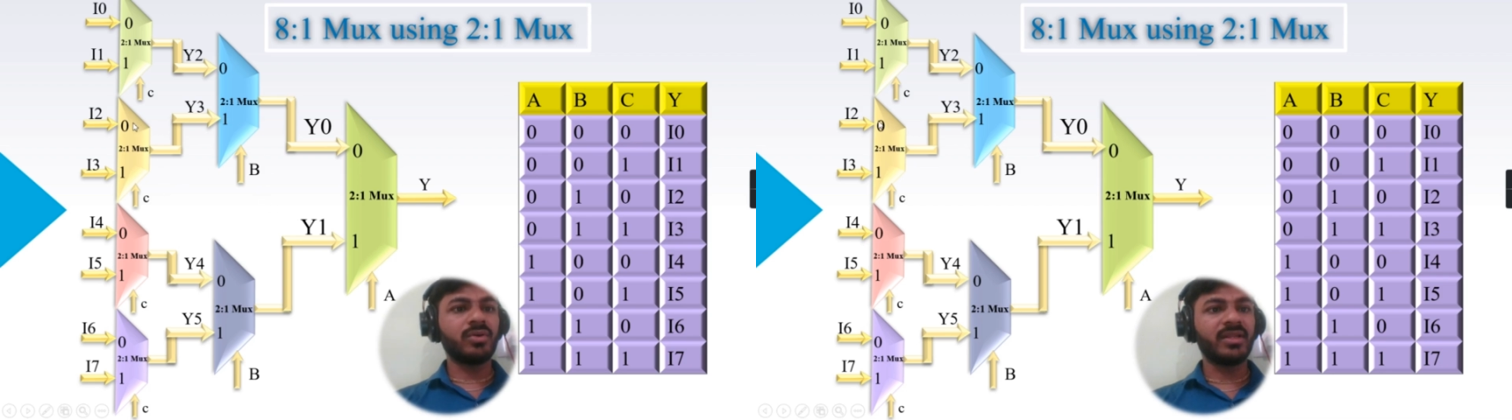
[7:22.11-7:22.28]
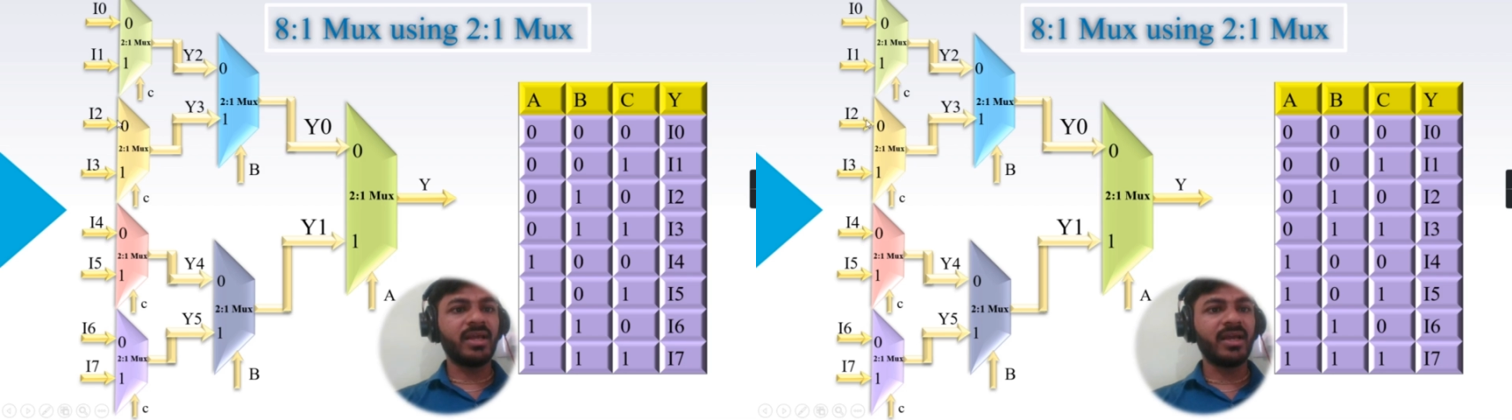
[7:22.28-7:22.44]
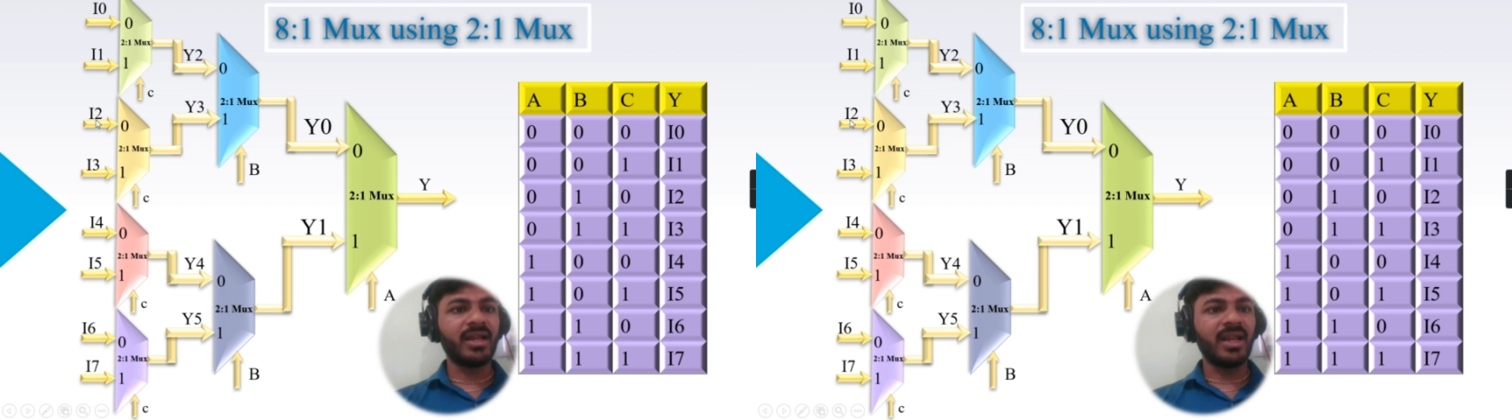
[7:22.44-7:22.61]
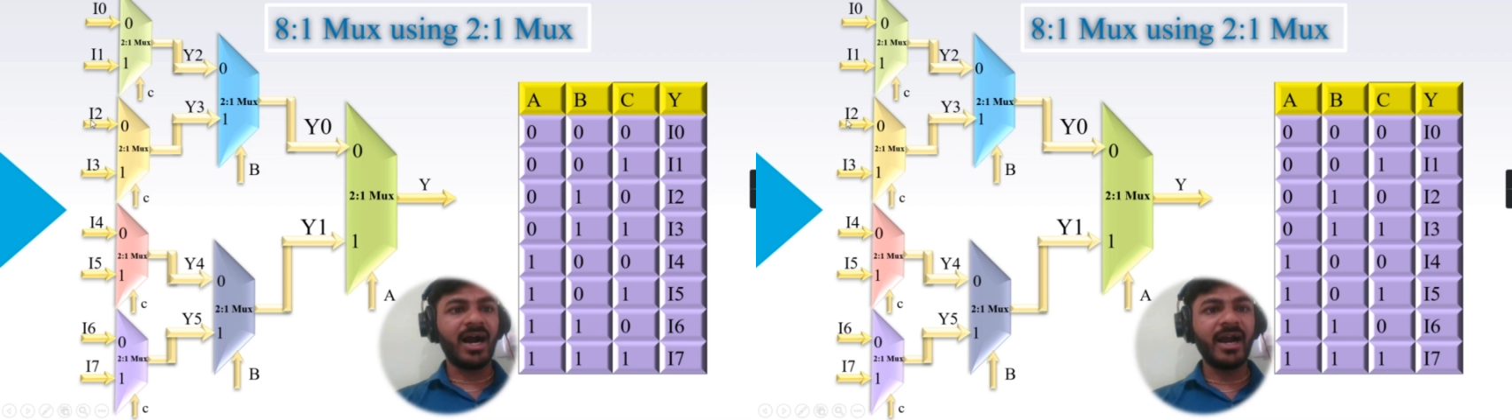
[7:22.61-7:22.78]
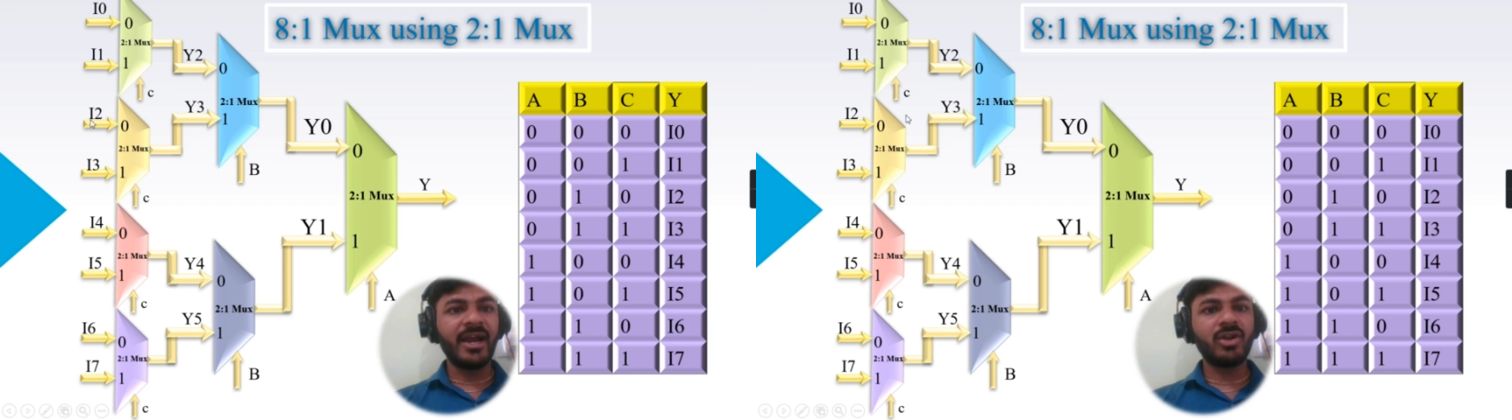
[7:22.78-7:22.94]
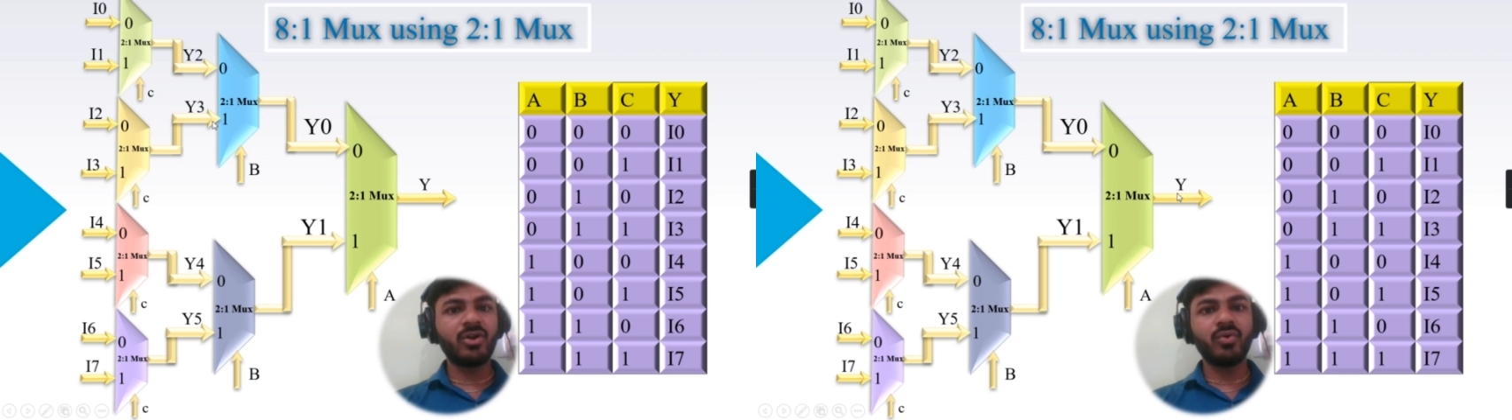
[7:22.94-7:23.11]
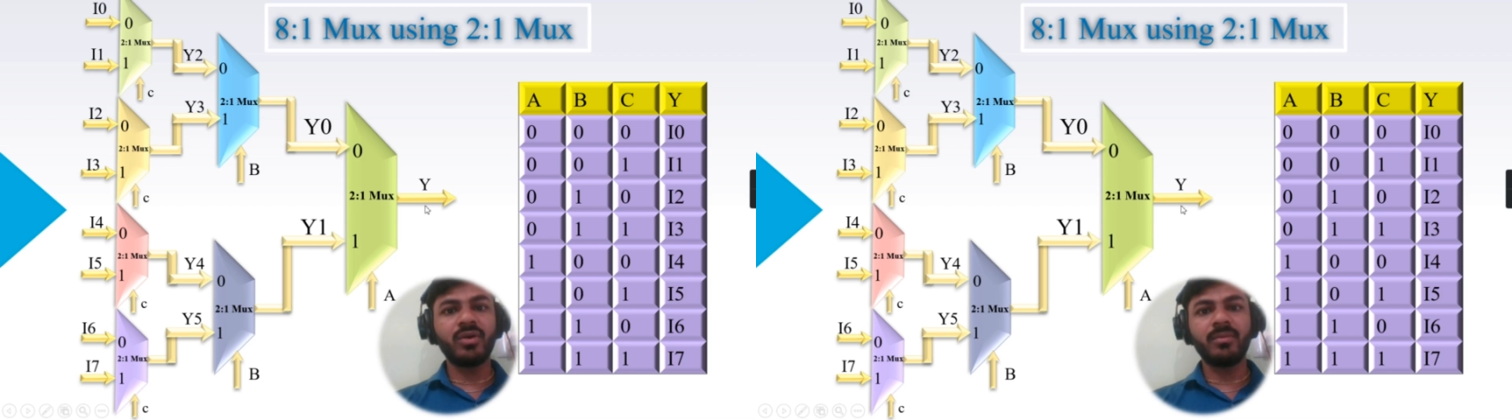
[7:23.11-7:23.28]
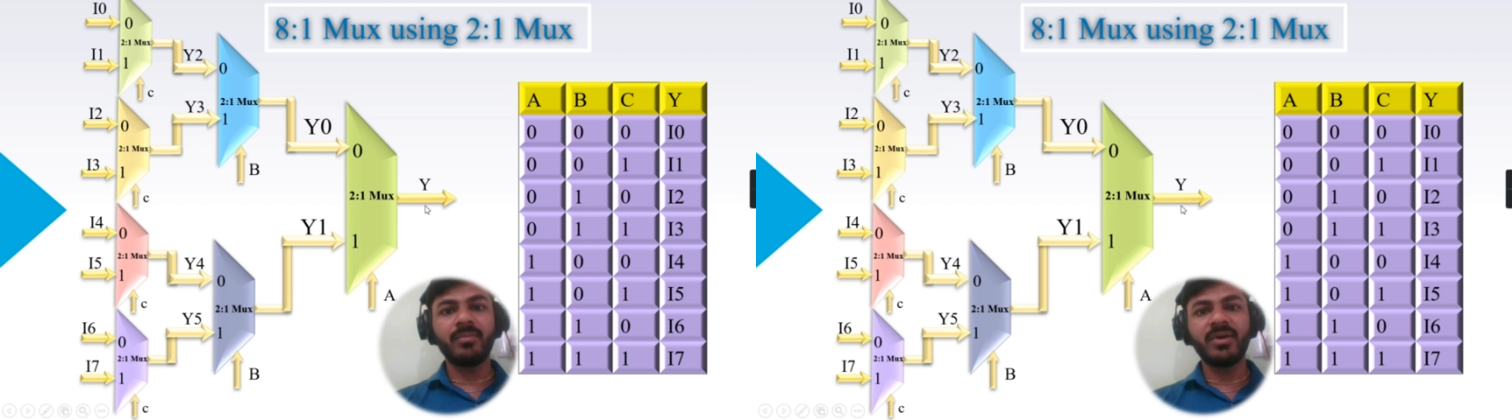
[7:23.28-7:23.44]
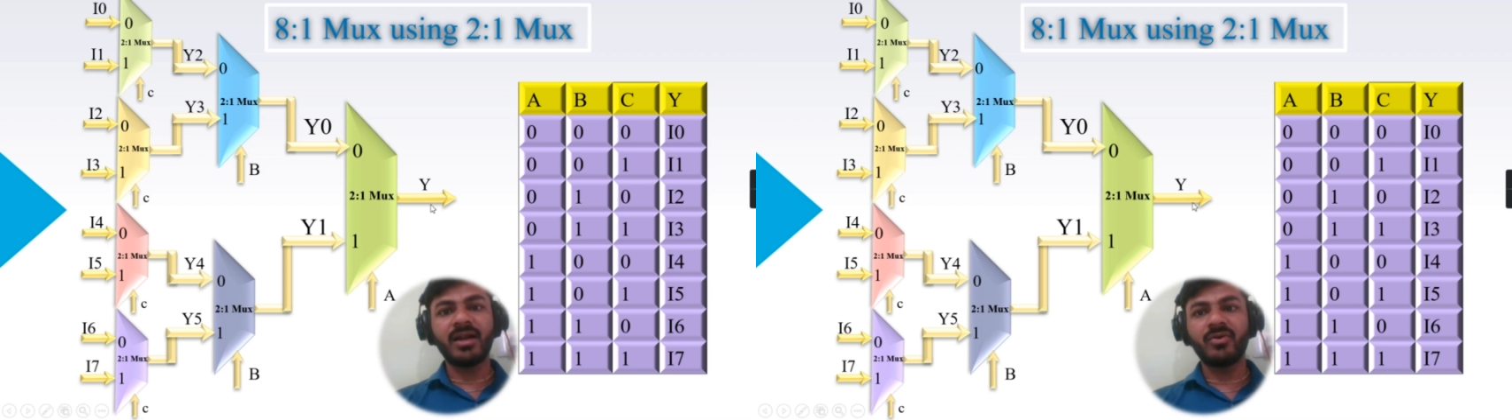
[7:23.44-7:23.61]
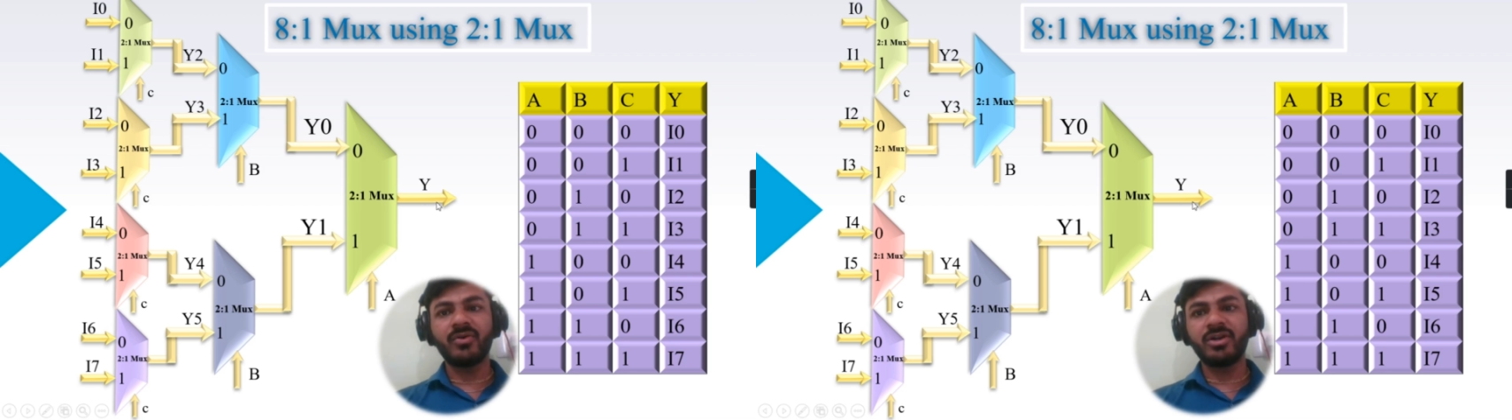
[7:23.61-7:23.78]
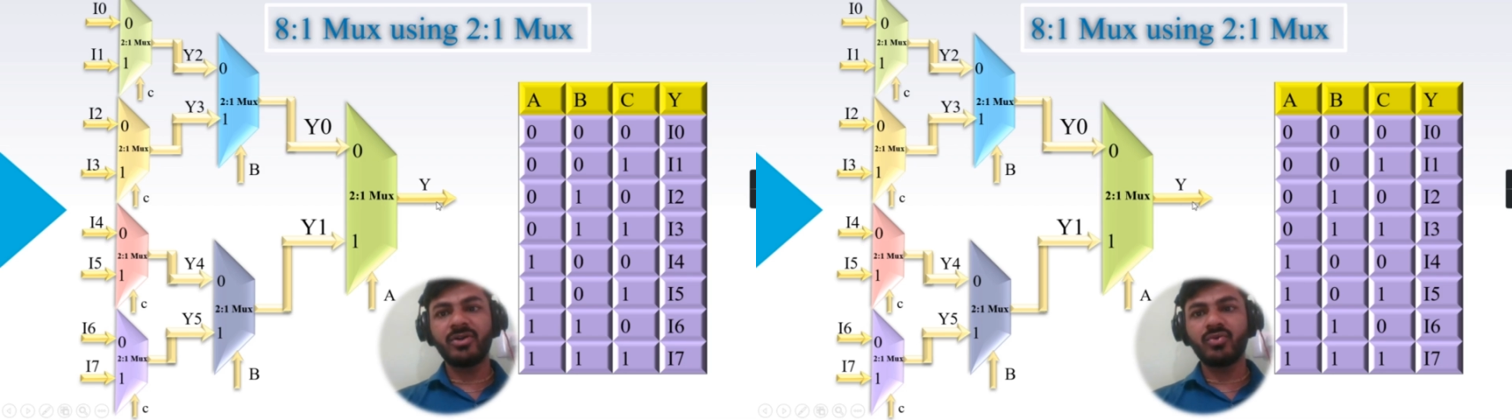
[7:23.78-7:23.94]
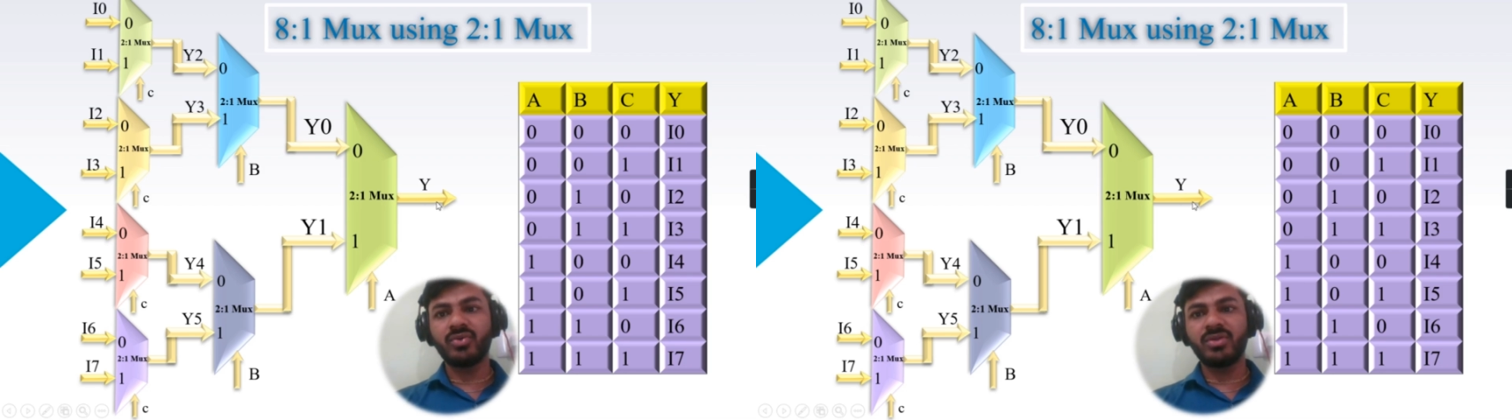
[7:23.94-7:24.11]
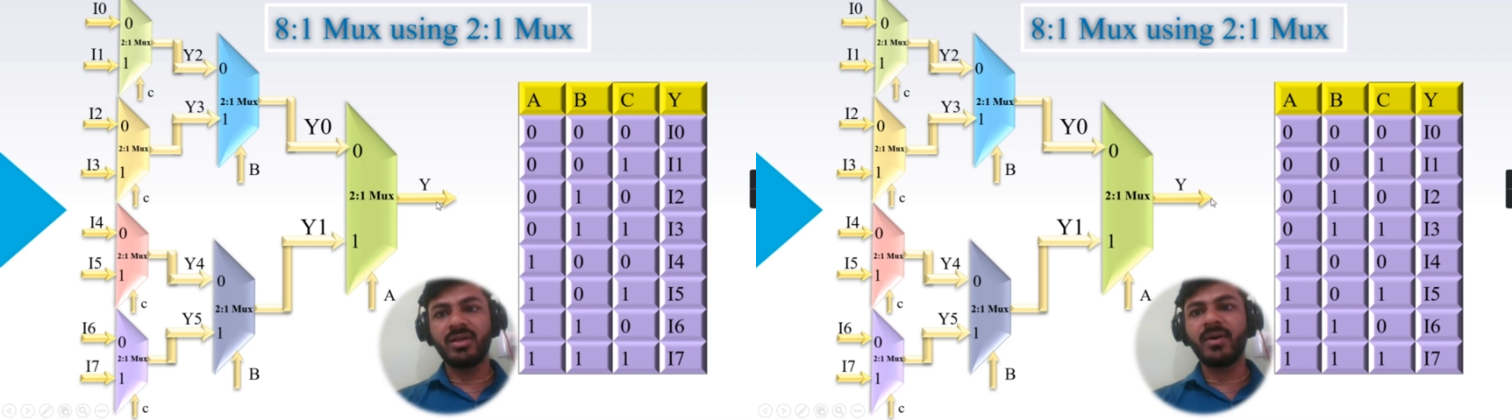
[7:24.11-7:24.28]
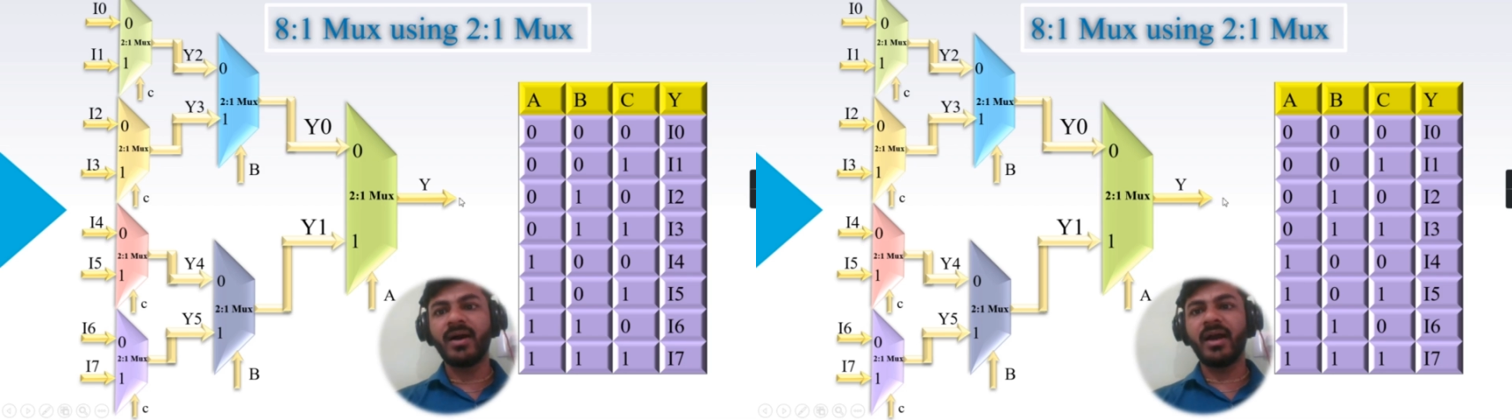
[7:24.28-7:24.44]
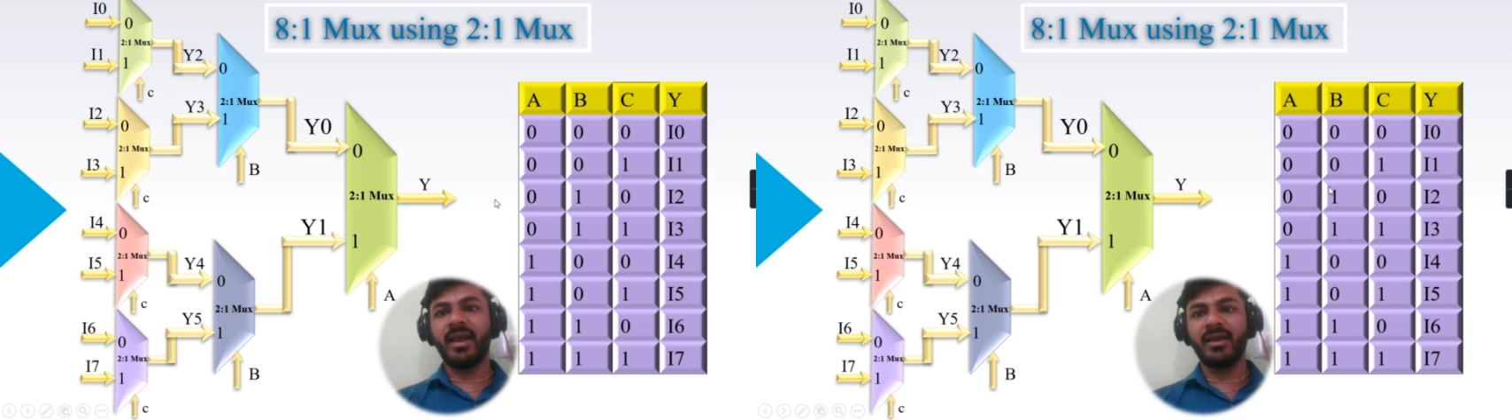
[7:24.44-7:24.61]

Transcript: then I2 will be routed to the Y.